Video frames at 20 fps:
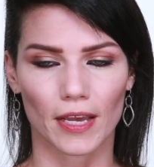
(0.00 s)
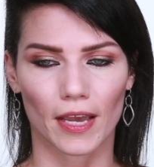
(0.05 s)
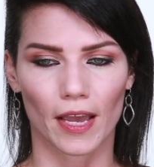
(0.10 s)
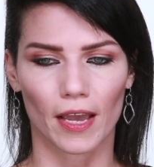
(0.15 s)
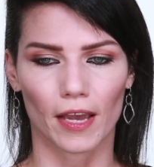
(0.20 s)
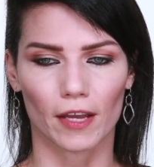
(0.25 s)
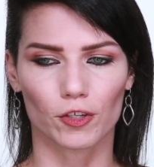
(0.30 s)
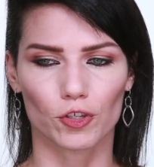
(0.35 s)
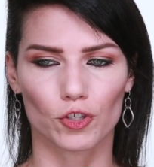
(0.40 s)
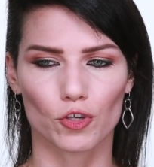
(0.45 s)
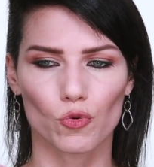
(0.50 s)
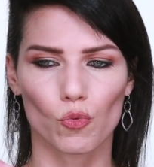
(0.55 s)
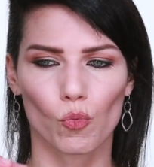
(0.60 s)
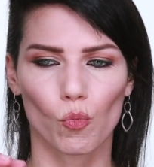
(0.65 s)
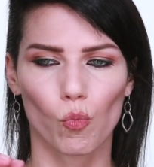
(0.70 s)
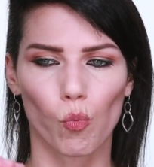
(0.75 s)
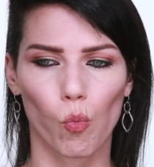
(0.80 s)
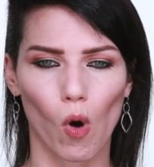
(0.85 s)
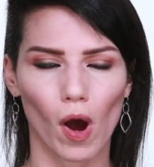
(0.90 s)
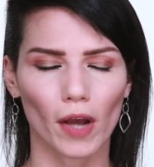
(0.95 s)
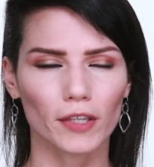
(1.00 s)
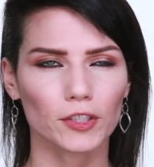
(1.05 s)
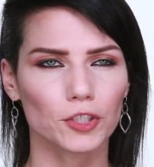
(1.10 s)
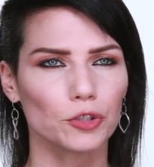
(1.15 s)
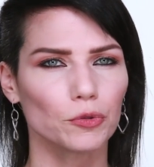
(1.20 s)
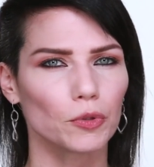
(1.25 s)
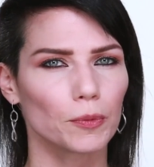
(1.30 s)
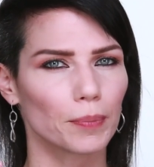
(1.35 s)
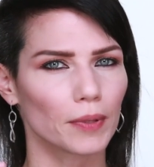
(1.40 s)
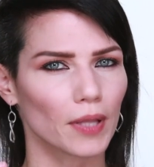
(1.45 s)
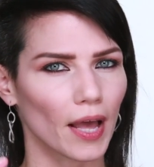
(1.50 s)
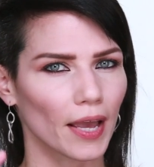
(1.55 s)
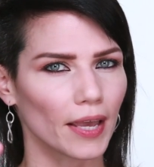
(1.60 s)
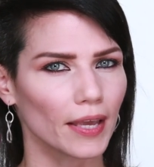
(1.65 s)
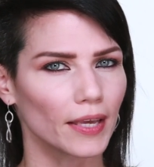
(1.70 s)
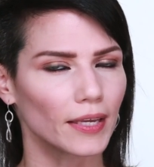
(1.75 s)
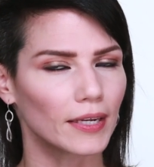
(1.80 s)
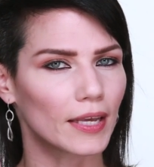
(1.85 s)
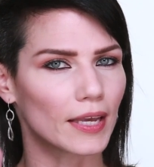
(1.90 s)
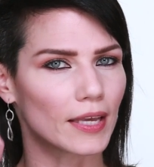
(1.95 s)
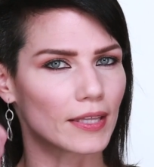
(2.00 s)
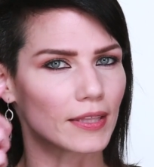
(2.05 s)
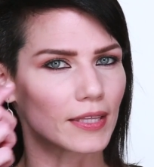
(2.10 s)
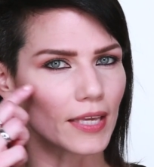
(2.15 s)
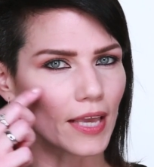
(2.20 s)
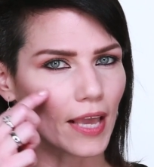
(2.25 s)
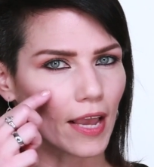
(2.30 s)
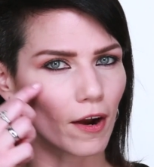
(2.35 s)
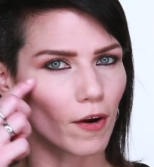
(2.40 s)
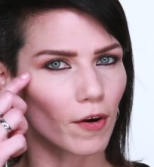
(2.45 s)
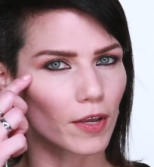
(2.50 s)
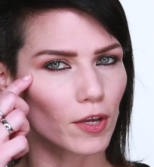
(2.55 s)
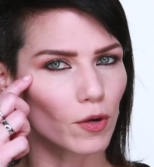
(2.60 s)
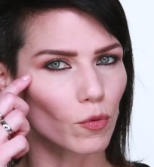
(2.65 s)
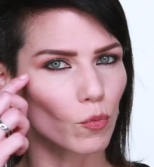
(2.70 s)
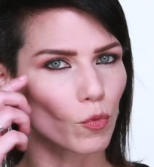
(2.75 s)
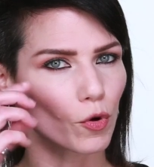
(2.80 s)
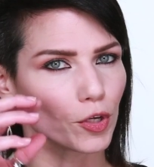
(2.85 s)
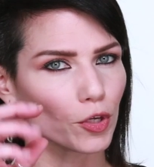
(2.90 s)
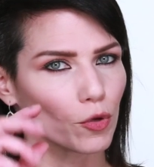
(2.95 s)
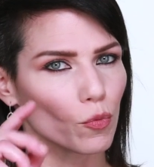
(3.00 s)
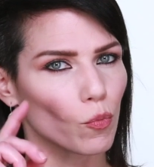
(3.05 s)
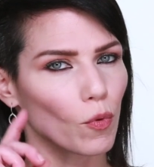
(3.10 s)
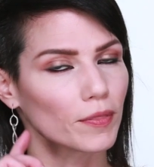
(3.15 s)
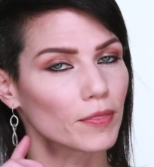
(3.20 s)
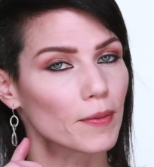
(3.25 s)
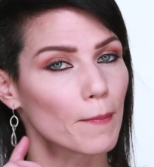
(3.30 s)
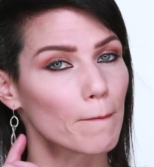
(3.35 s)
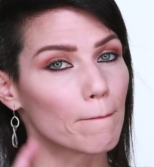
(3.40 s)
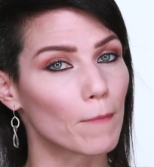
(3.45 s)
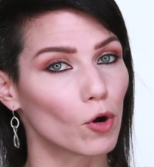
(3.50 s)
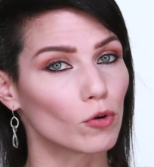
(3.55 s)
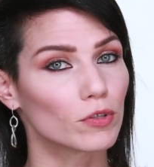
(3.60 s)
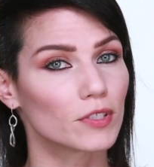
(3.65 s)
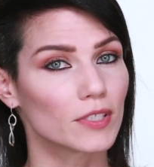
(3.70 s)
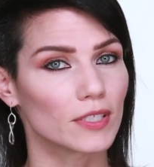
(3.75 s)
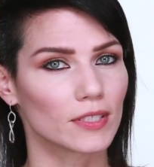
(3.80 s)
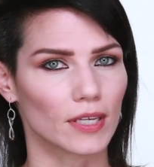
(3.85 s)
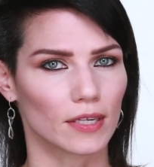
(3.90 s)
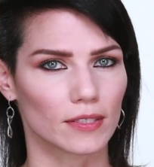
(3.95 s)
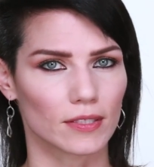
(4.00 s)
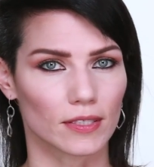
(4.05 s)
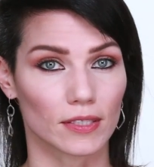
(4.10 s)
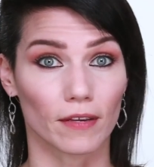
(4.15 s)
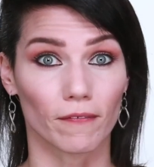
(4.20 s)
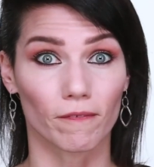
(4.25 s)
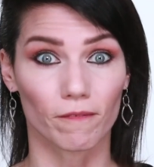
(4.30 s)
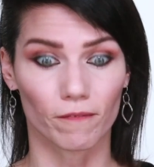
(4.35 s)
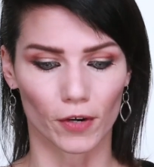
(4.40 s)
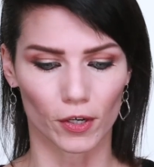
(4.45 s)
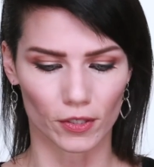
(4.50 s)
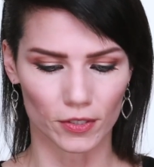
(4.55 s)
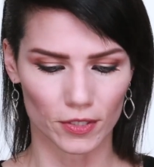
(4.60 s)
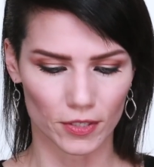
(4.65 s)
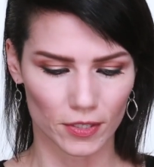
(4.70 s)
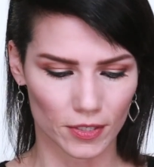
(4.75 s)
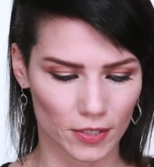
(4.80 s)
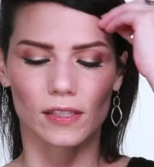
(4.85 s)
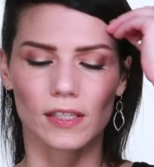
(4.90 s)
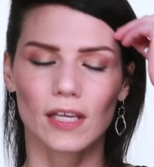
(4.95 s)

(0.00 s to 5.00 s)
and you want to apply it in the area where you want the most intensity first.